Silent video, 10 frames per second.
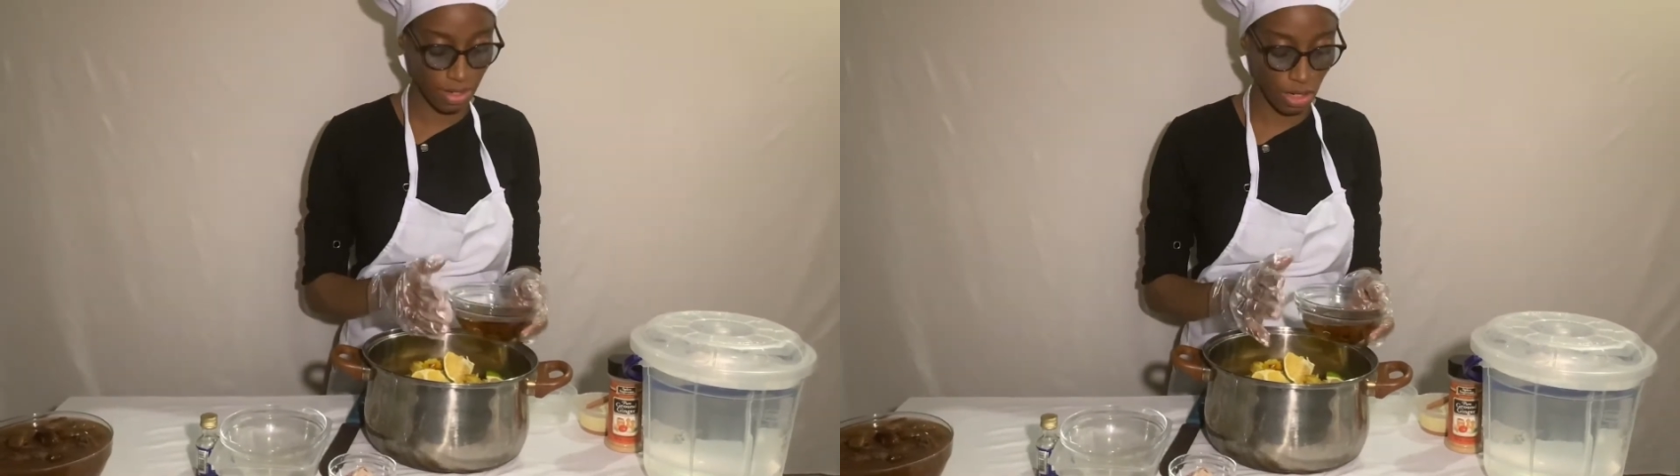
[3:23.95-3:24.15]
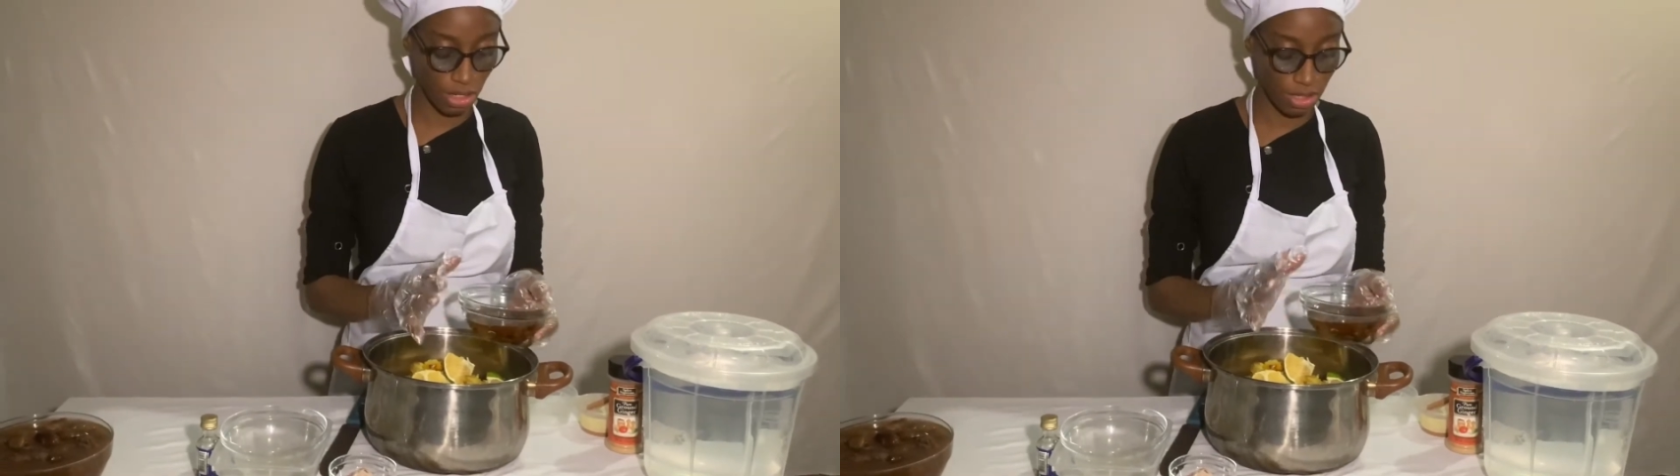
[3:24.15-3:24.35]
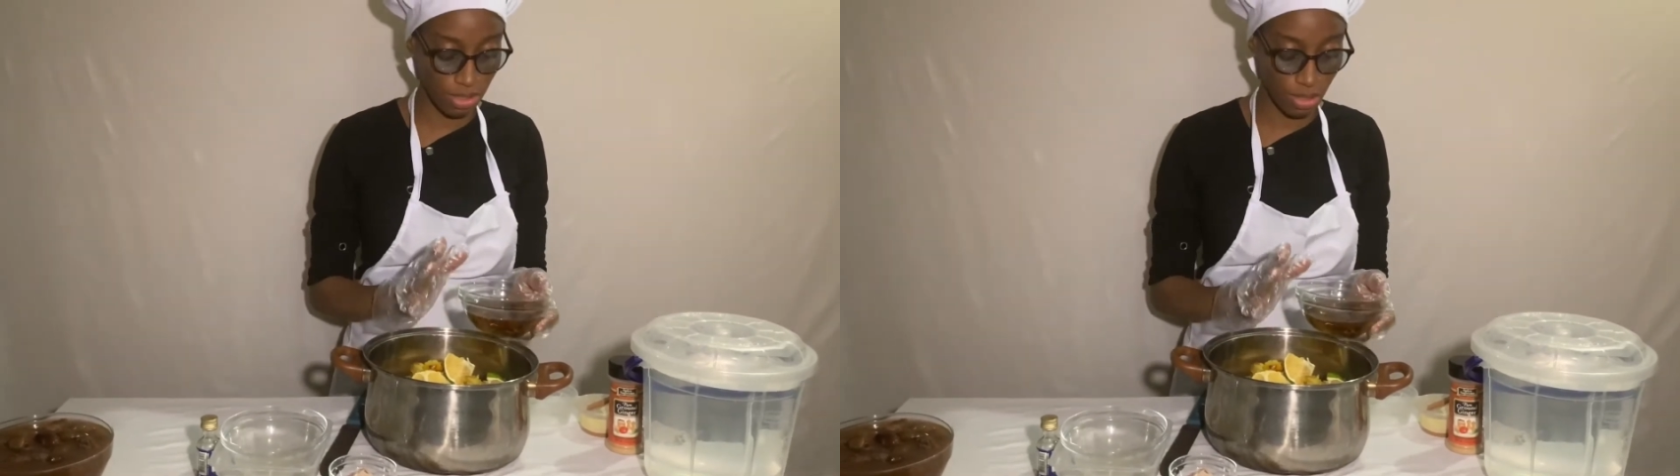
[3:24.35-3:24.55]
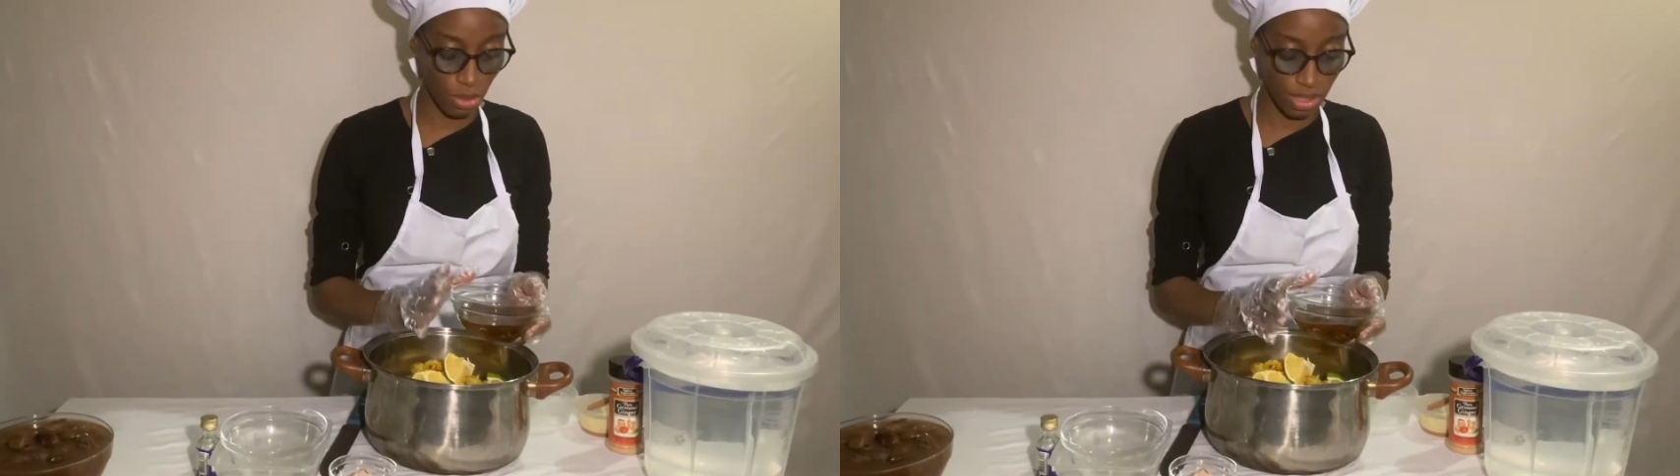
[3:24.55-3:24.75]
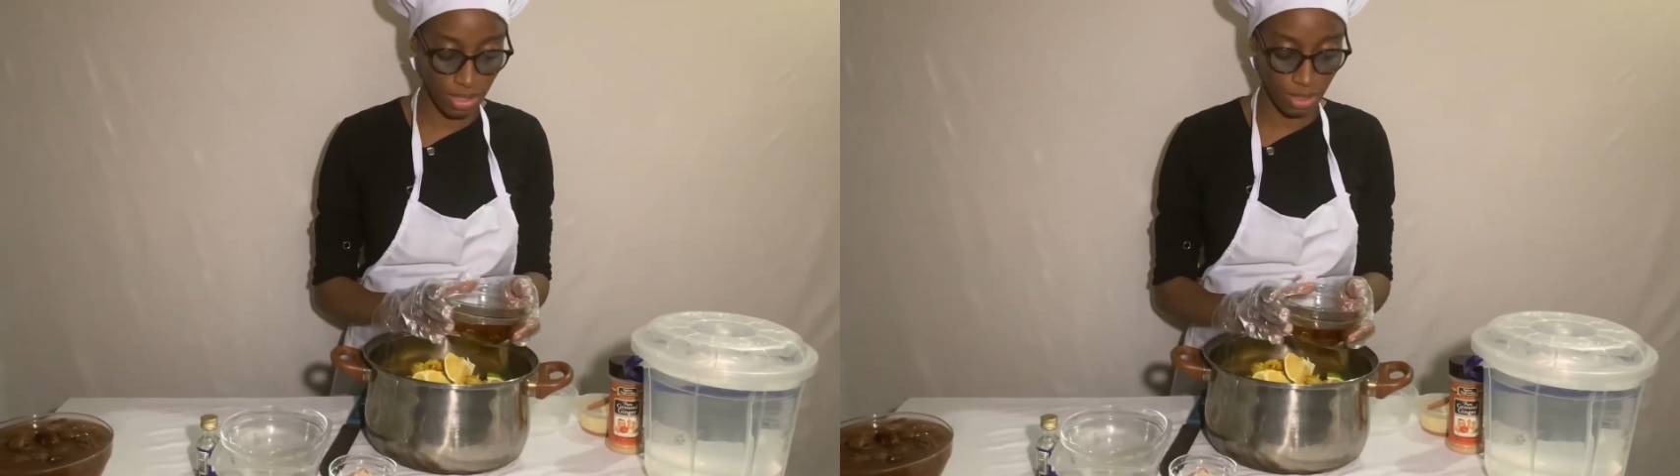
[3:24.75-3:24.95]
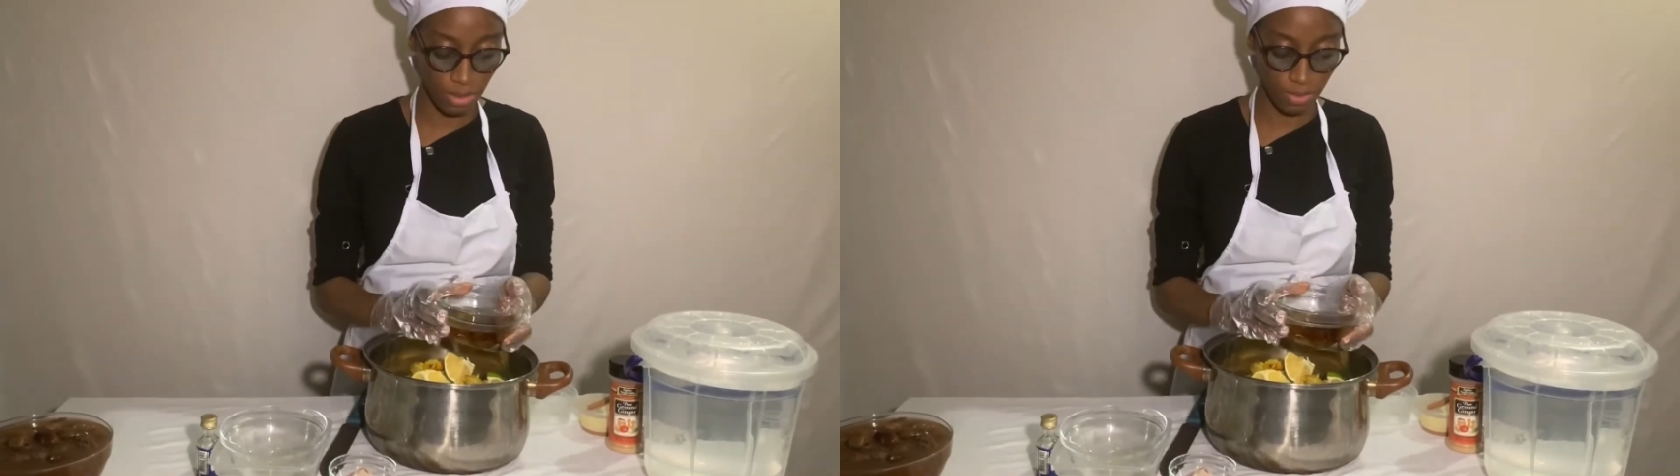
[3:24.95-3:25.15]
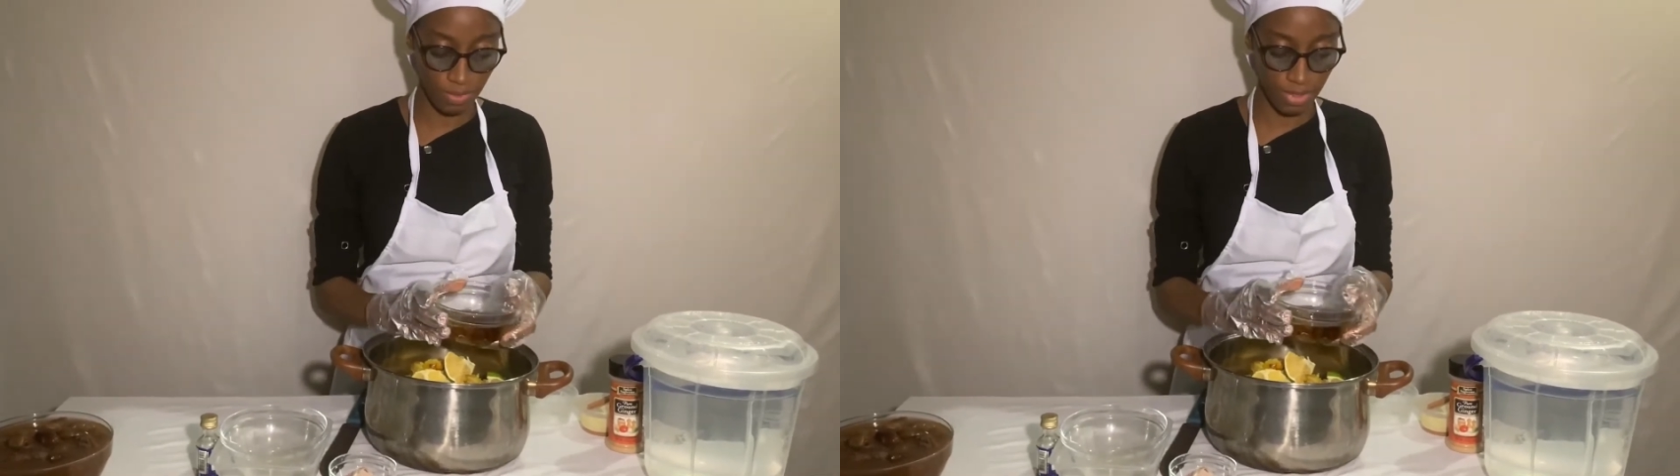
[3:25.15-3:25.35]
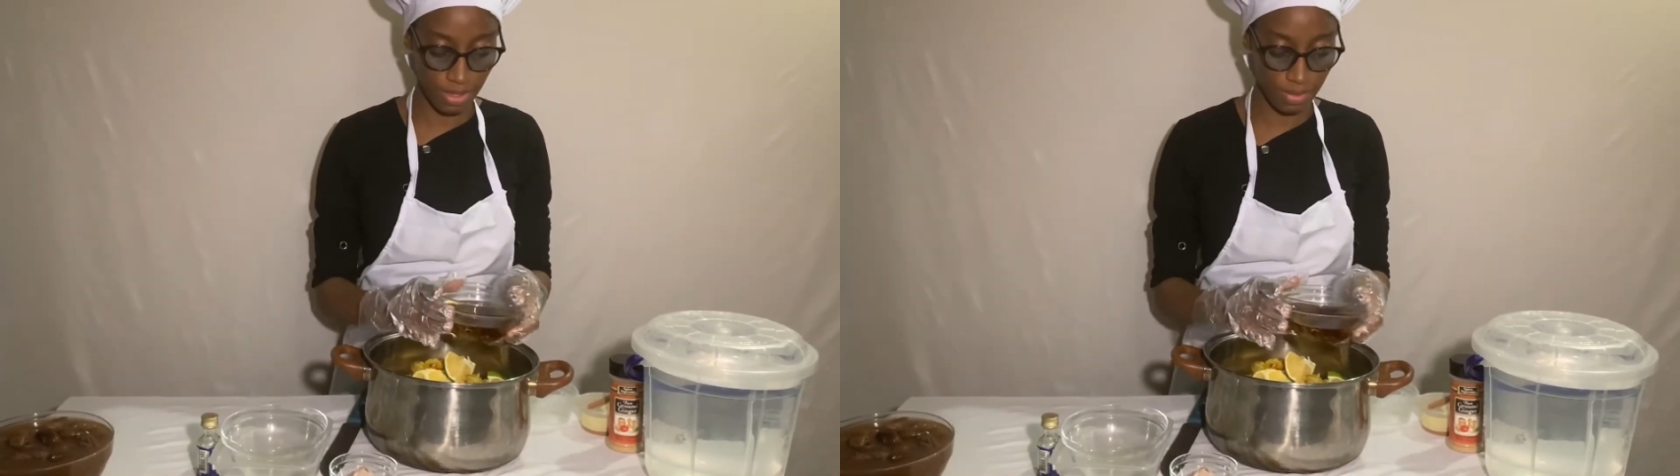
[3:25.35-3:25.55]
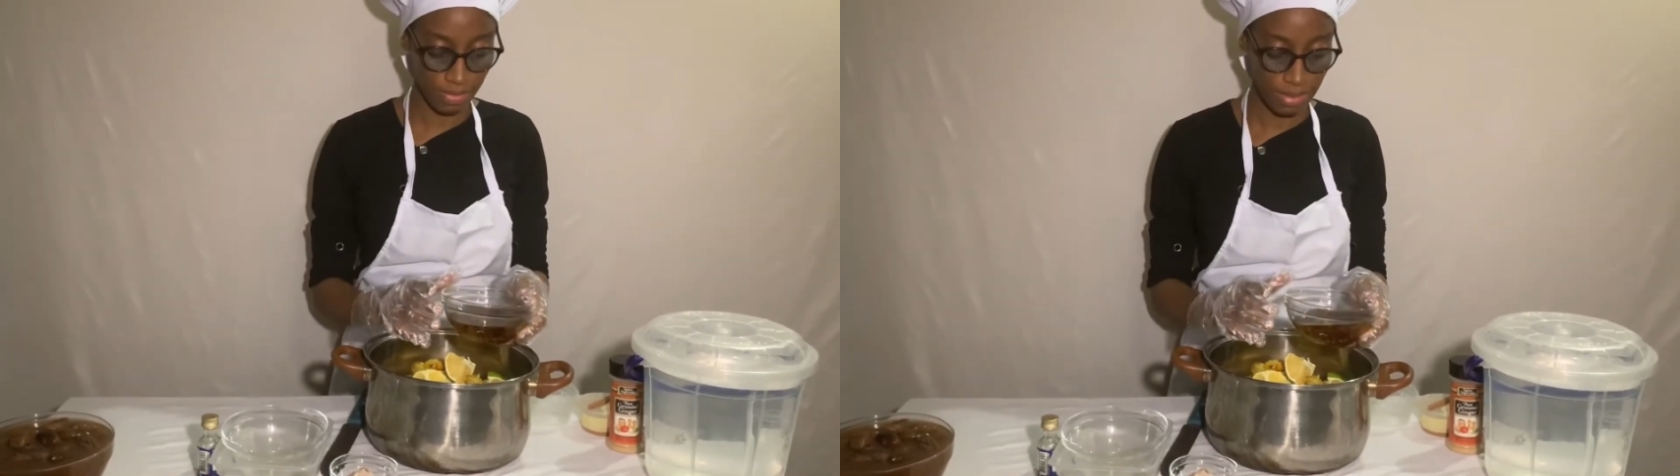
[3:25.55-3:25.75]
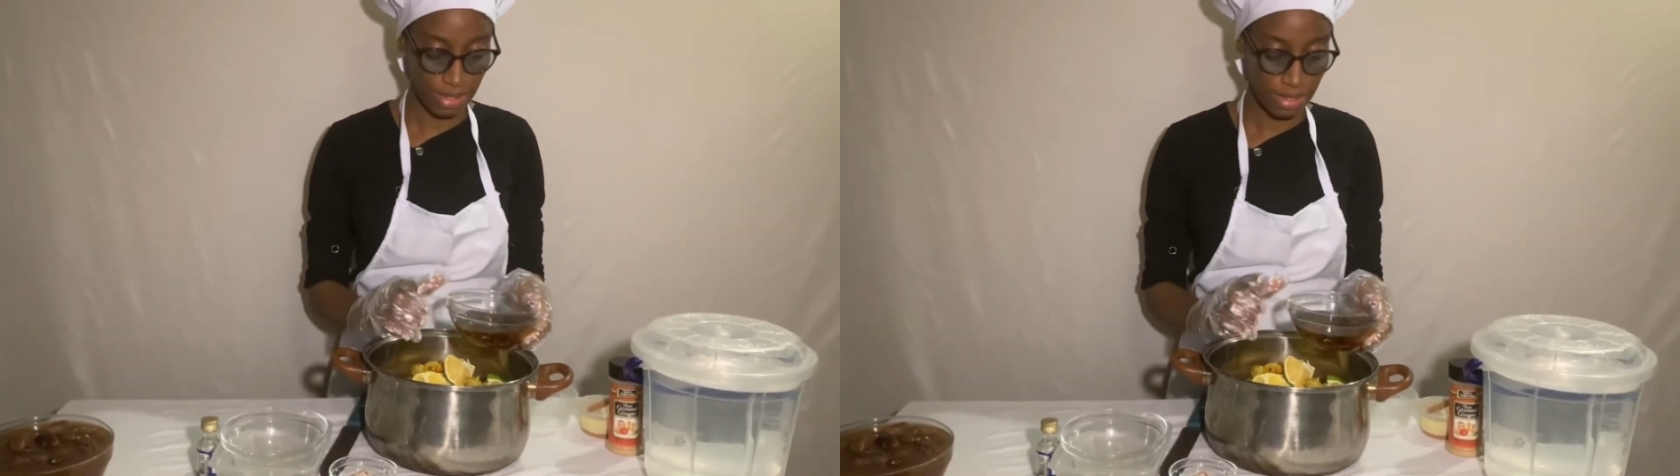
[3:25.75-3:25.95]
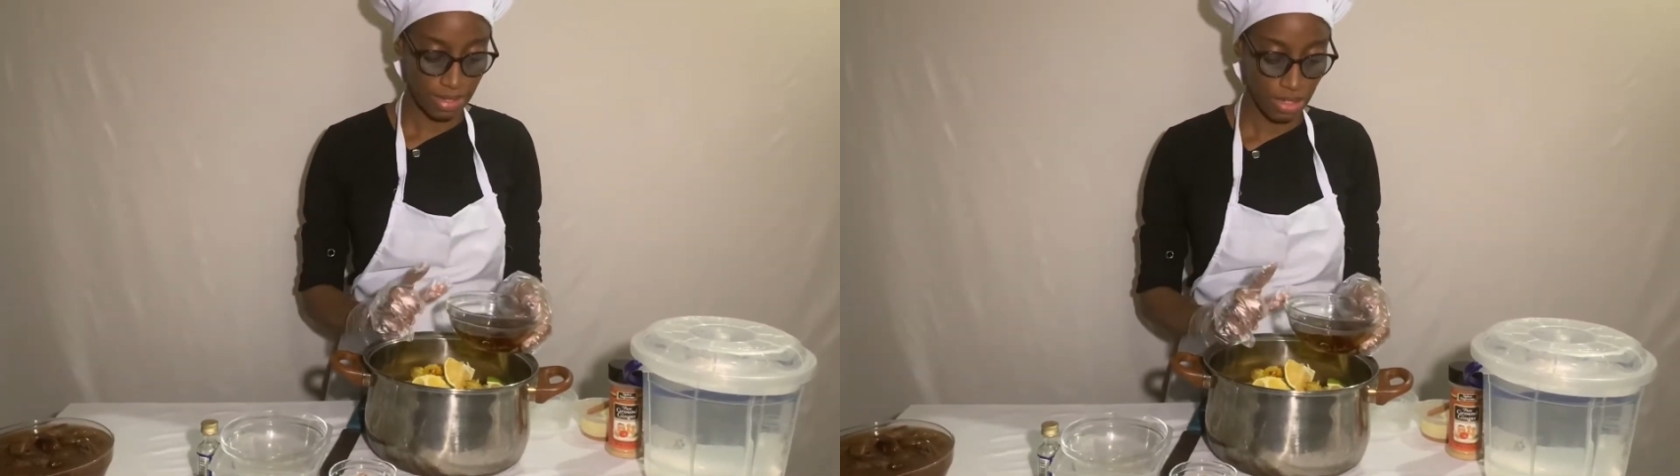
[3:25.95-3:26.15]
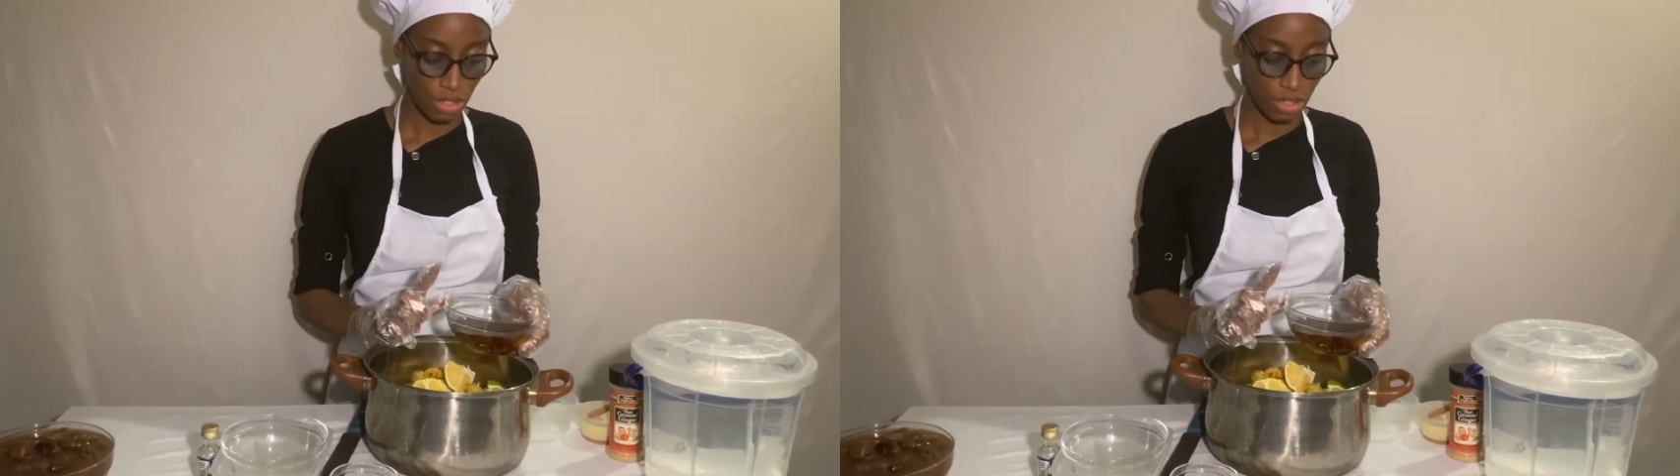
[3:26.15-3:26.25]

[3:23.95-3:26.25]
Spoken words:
the soaked cloves. You